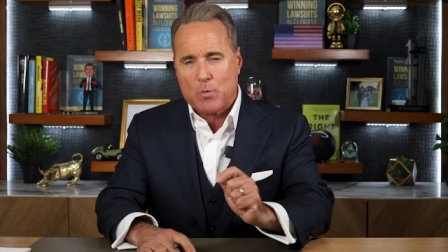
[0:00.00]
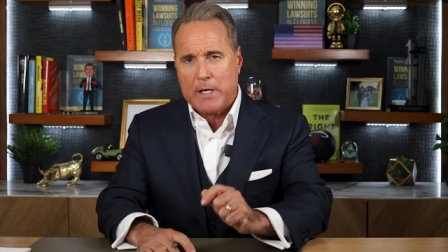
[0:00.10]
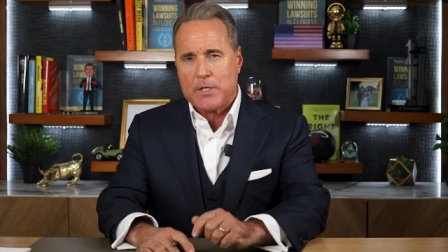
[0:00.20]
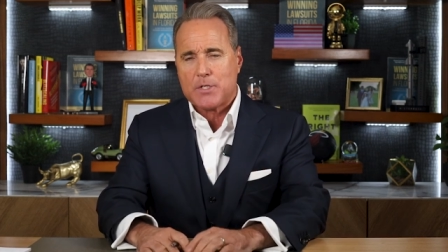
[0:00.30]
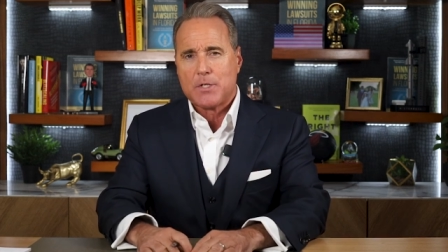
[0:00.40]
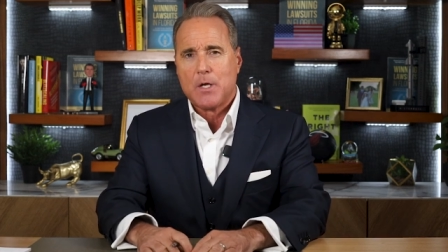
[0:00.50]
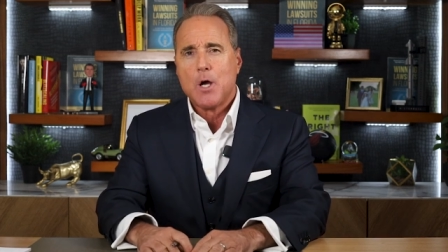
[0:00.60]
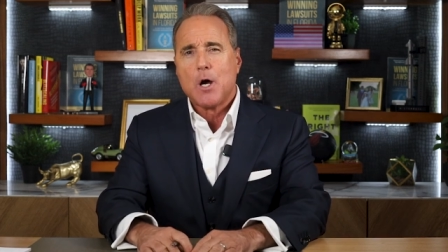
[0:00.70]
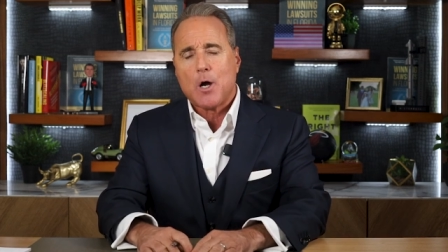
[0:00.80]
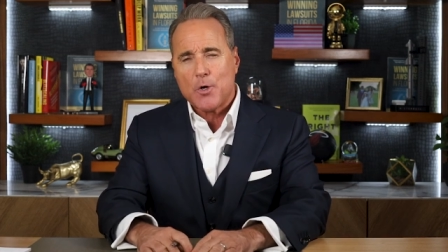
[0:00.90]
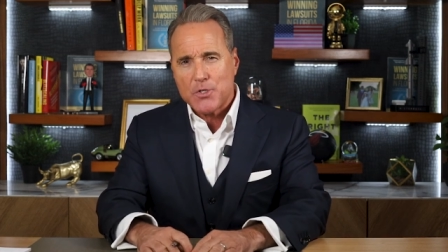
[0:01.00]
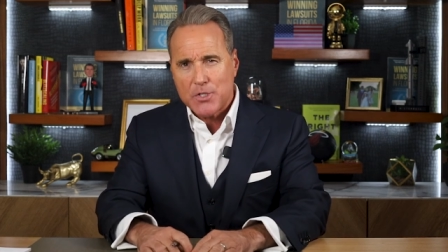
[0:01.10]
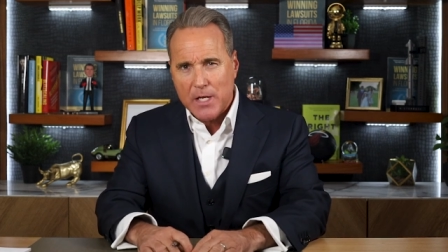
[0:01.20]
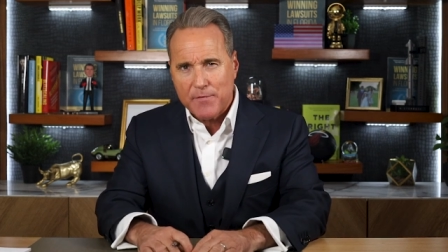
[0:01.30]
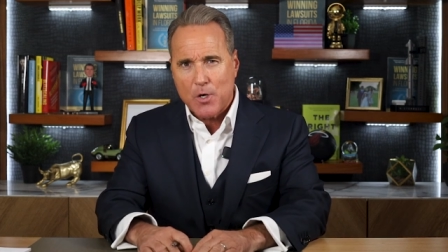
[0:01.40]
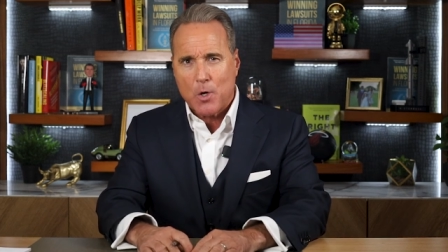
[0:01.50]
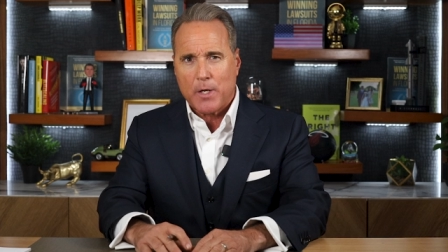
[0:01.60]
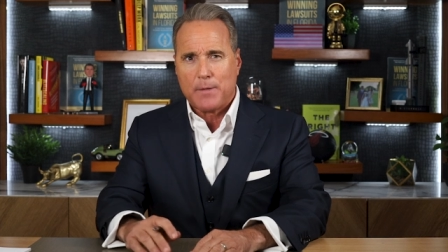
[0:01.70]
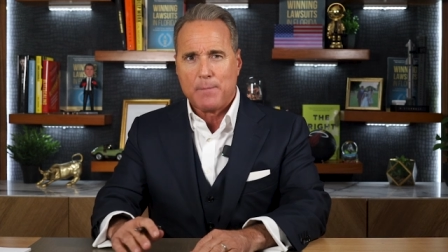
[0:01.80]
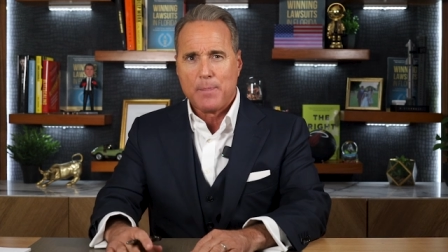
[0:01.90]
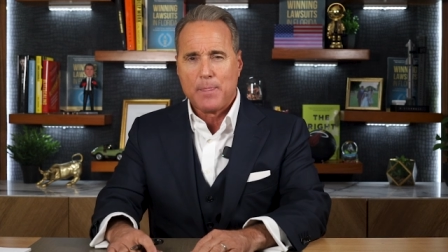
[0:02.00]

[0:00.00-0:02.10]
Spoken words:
rights are safeguarded.